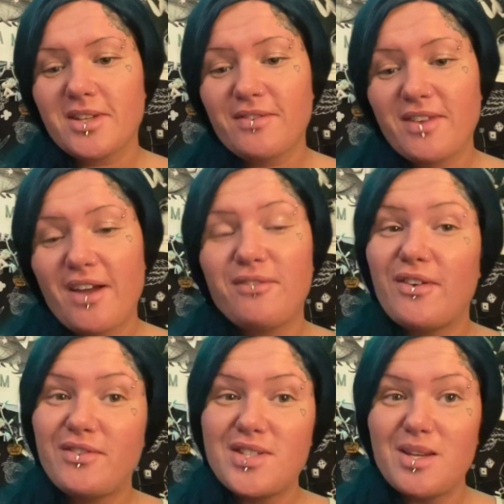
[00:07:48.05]
I've got
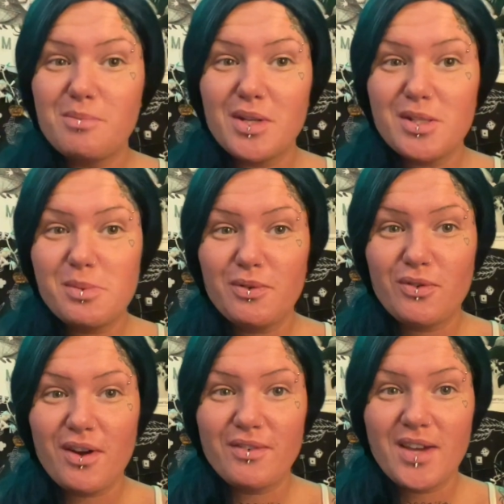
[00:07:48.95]
15 minutes
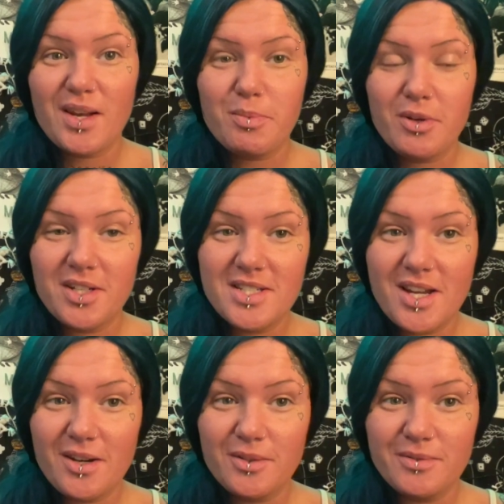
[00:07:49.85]
before I've gotta put it
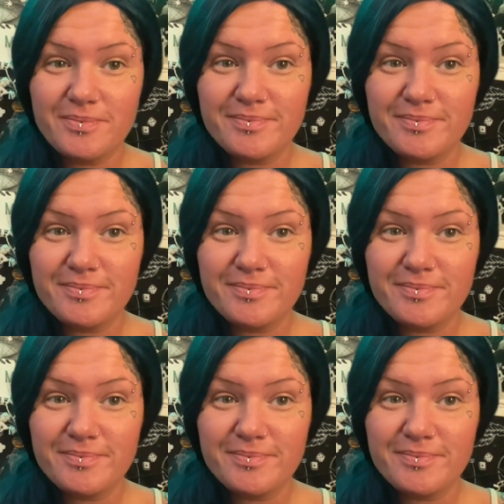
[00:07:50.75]
down.